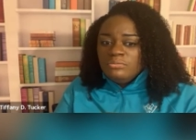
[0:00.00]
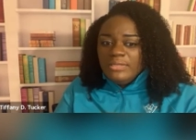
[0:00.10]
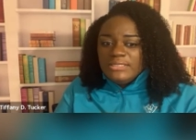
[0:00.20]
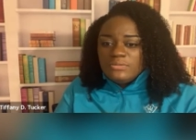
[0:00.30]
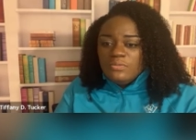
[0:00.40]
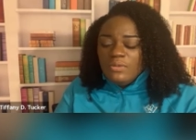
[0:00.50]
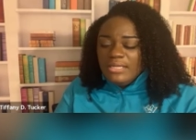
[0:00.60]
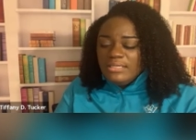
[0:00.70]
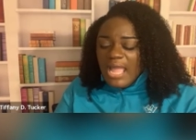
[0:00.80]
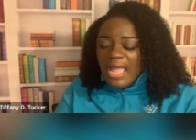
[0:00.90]

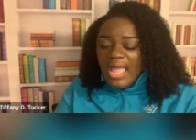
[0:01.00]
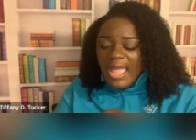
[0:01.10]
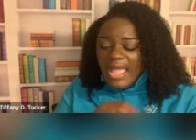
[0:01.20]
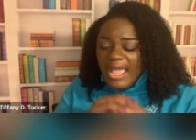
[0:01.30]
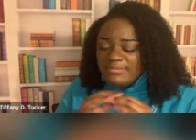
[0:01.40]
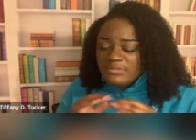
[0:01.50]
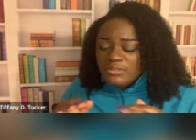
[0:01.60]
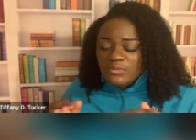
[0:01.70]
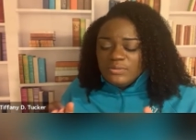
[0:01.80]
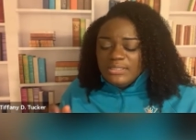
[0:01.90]
what I
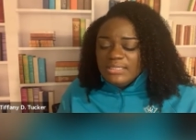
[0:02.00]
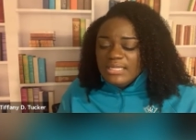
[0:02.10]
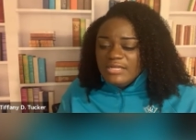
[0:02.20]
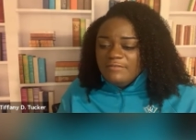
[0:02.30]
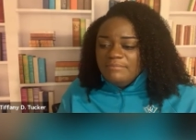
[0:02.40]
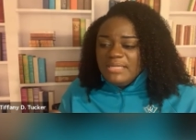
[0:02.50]
absolutely love,